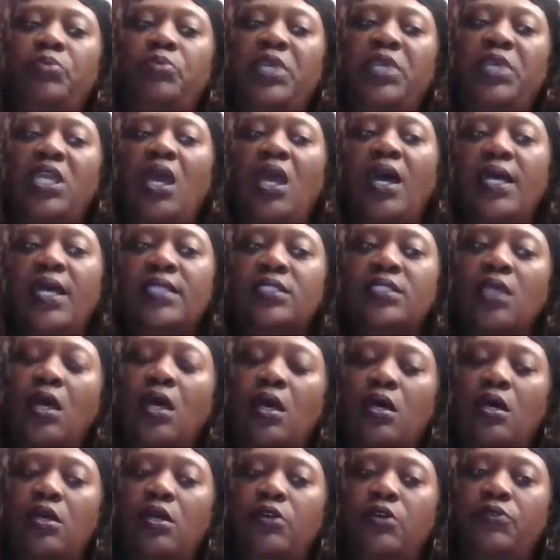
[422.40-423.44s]
Because
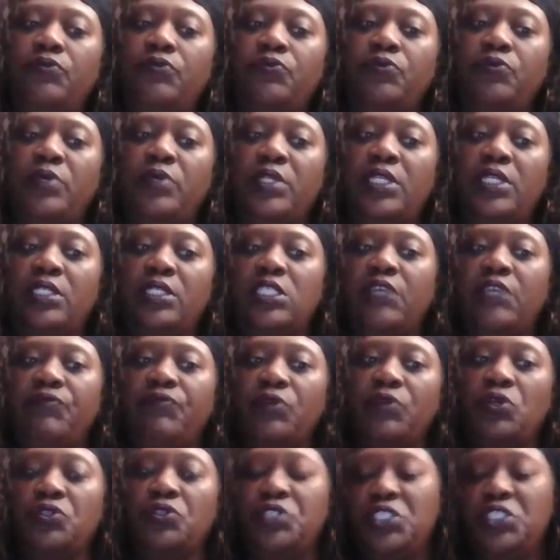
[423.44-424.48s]
of
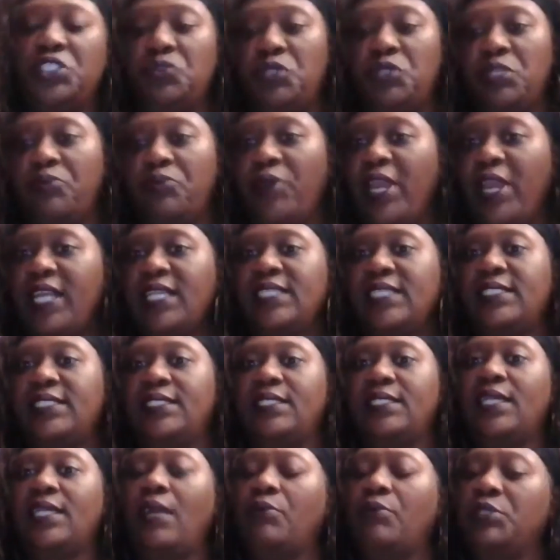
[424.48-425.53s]
difficulties with the
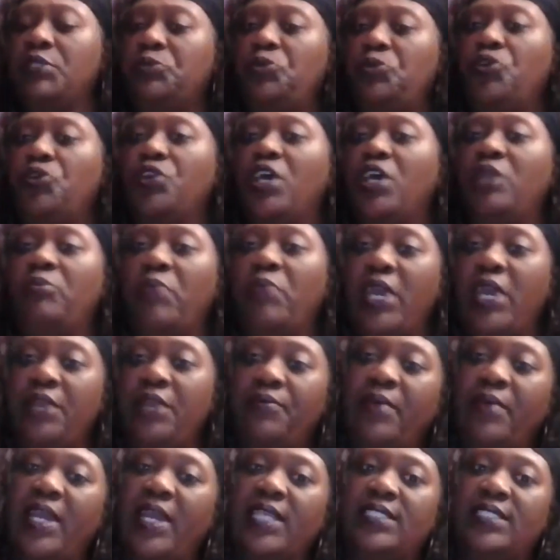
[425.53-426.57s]
pregnancy, I was put on bed
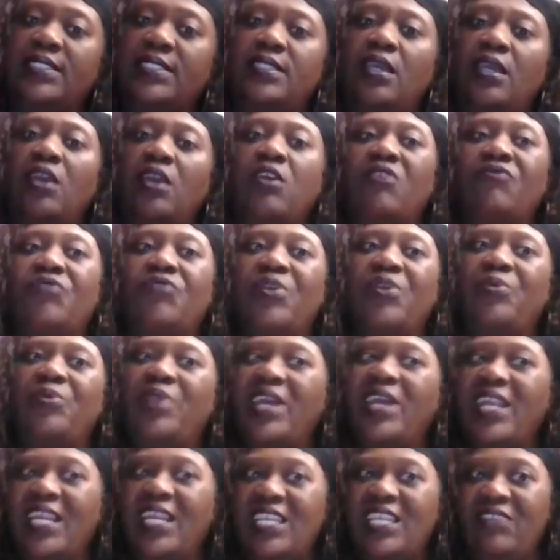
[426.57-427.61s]
rest. From
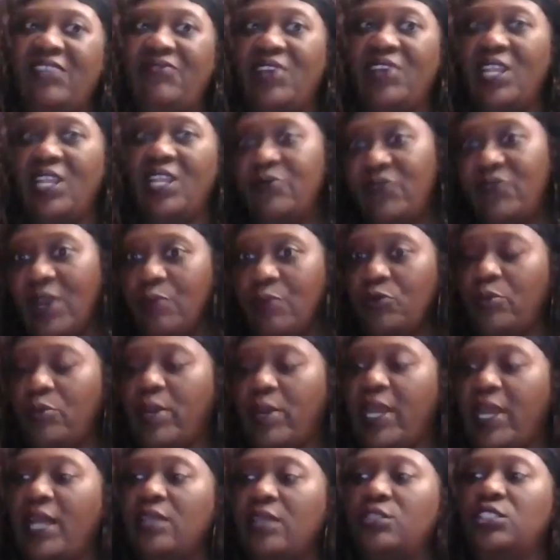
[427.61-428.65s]
that, I developed
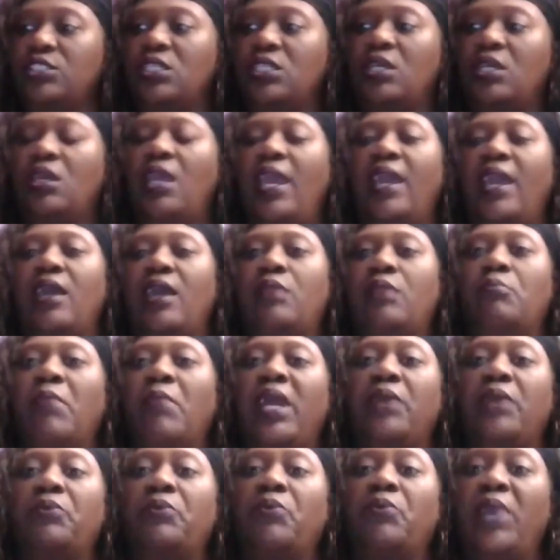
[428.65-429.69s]
fibromyalgia, and
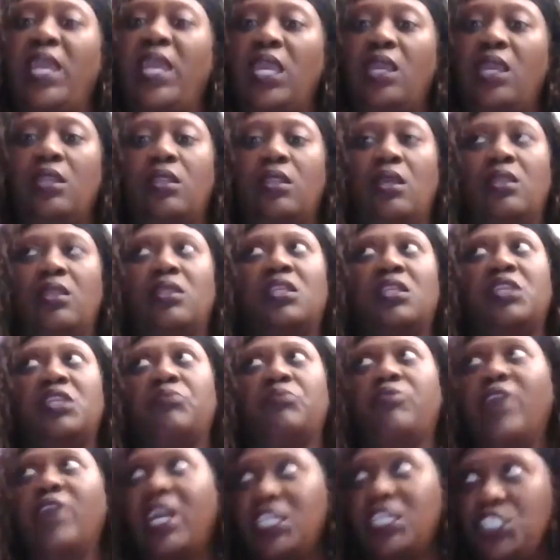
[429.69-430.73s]
my weight, the
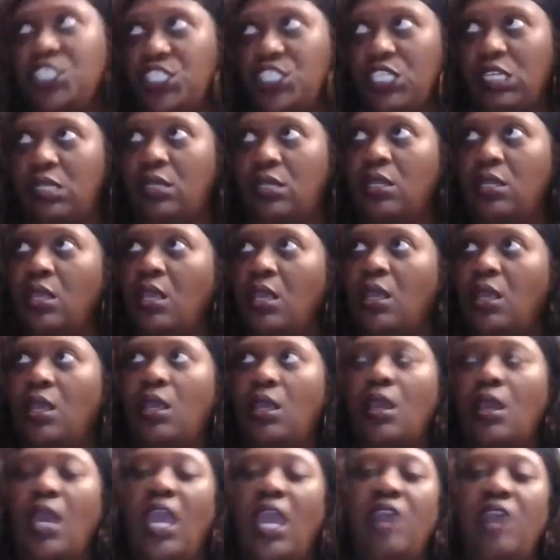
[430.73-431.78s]
depression,
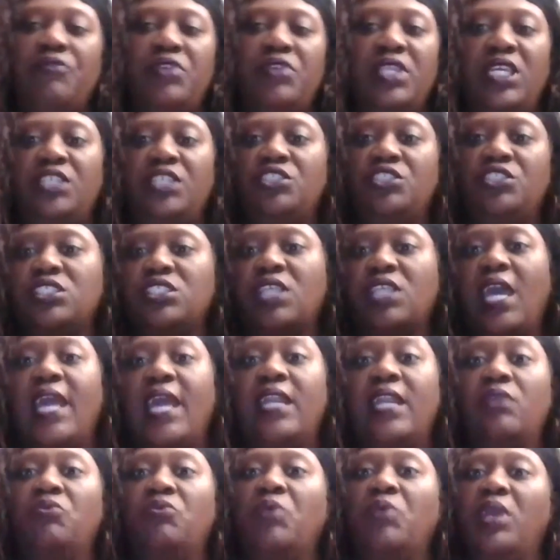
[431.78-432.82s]
everything just
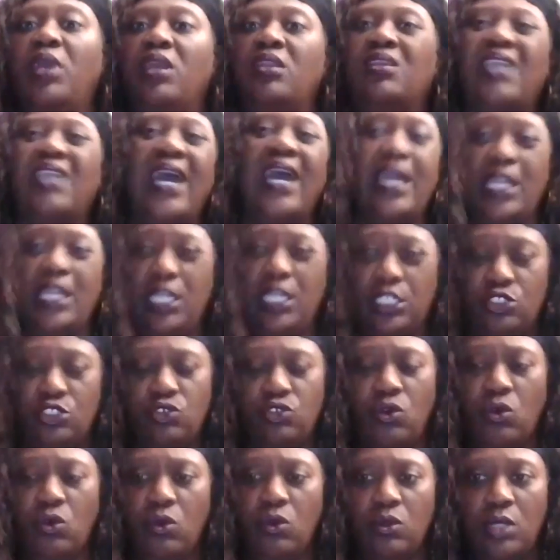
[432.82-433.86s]
kind of went out of
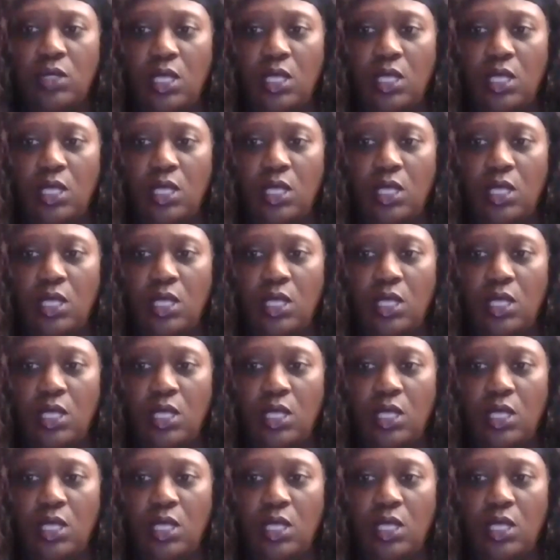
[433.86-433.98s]
control.